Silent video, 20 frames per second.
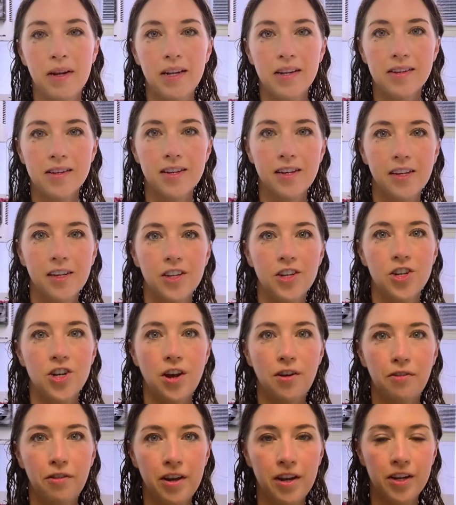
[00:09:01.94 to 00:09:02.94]
minutes until
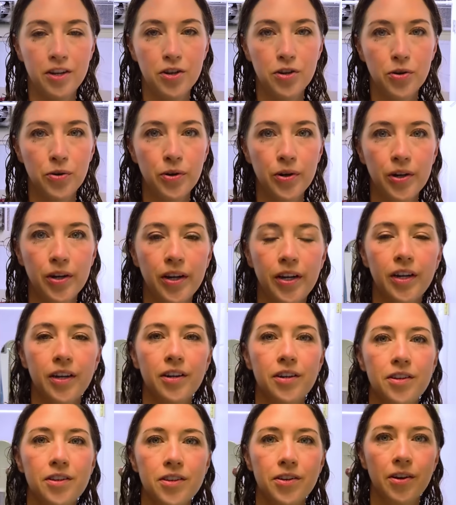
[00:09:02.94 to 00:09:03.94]
Jeff and his crew are
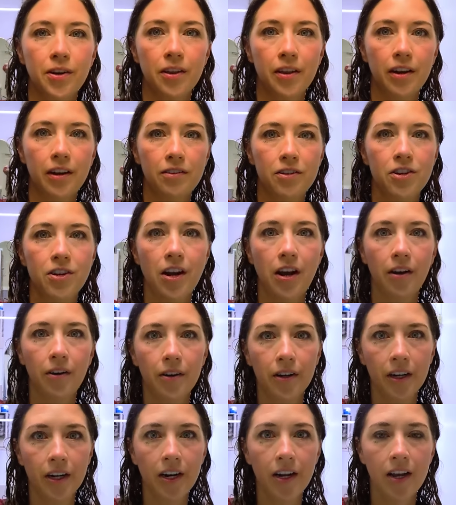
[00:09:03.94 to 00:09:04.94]
here, so now that I've
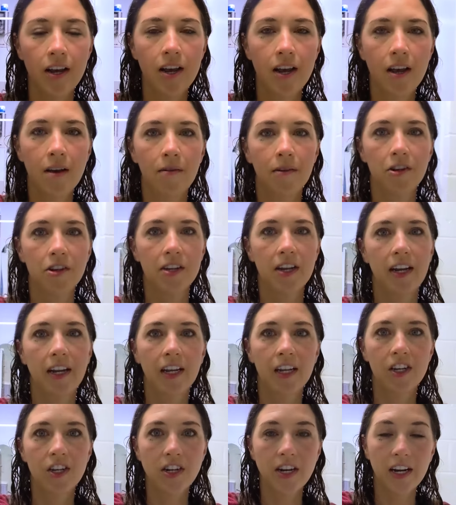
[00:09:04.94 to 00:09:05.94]
showered, I'm just going
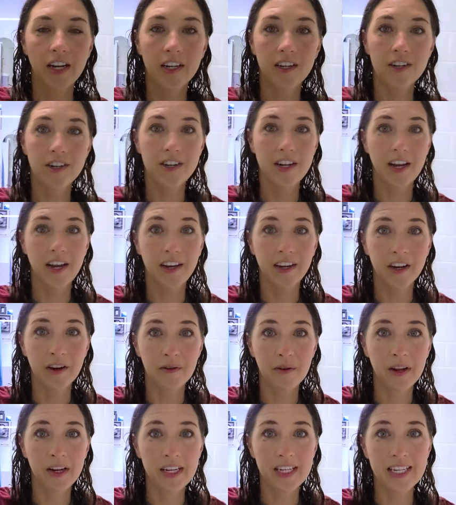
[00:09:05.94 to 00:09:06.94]
to get changed and
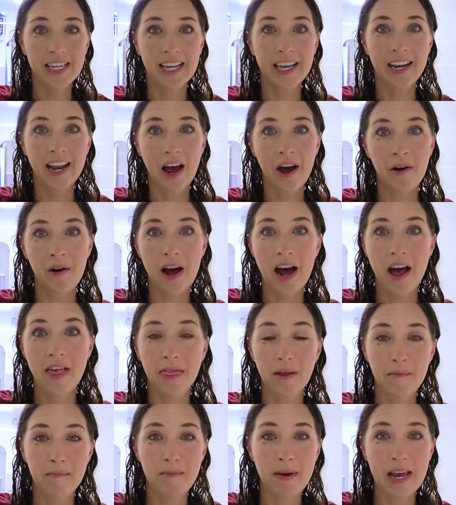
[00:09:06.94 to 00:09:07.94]
get ready to get out
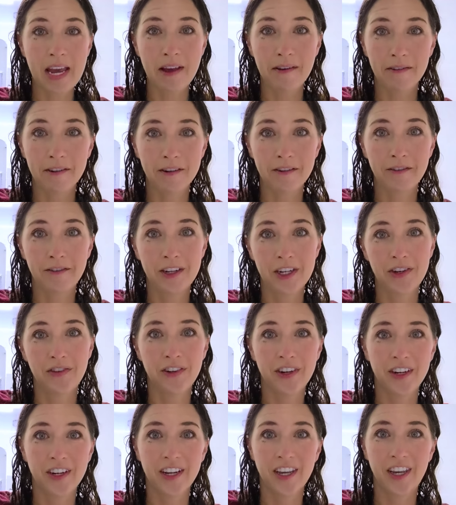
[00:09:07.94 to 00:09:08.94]
on the bay for Fish
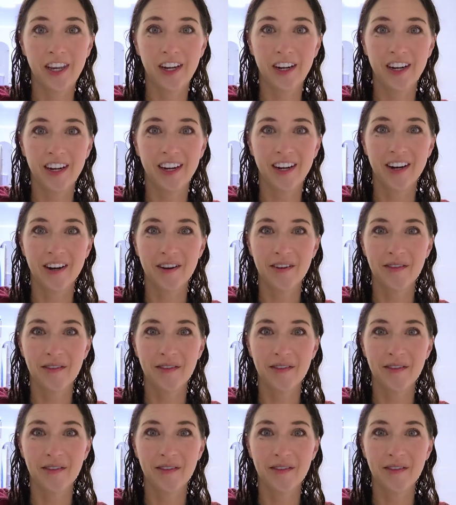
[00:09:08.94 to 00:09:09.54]
for a Cure.